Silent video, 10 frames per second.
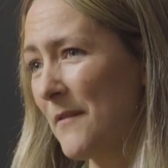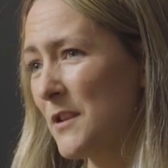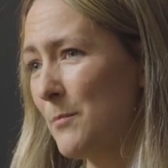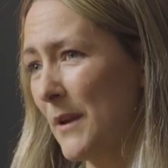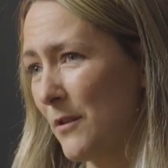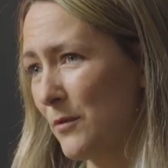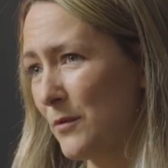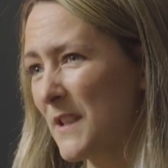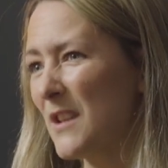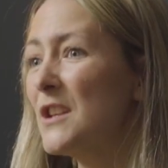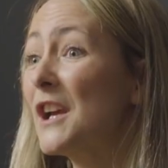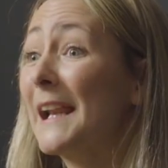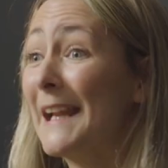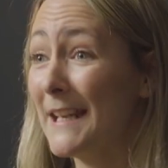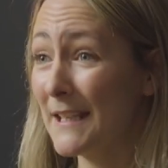After your bills and your
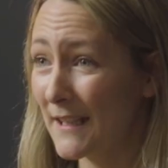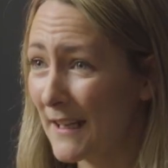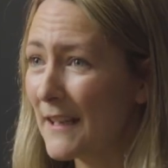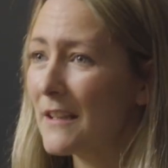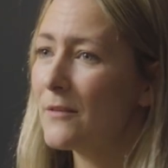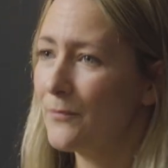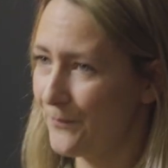cleaning and